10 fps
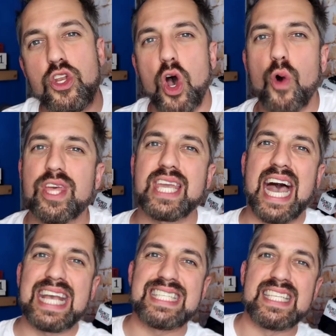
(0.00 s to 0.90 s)
know the
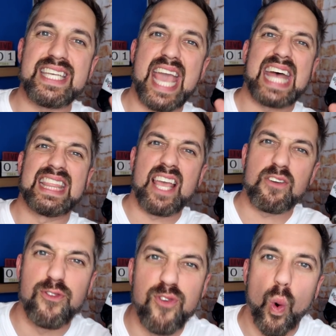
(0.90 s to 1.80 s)
guy since he had
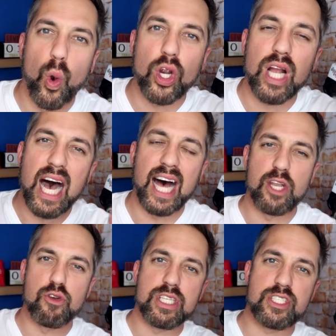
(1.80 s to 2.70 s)
like
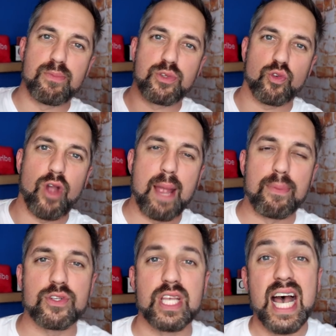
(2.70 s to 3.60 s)
400
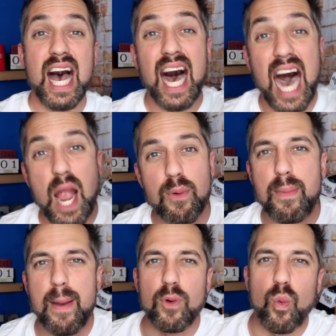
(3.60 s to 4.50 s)
subscribers. I
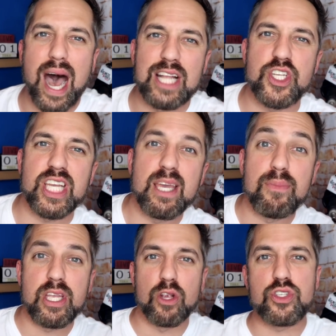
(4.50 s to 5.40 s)
remember watching
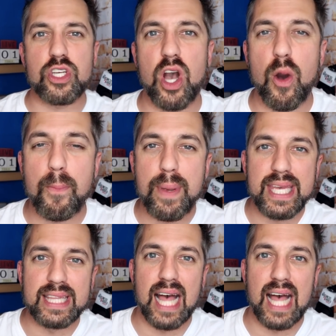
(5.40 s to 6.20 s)
him years ago being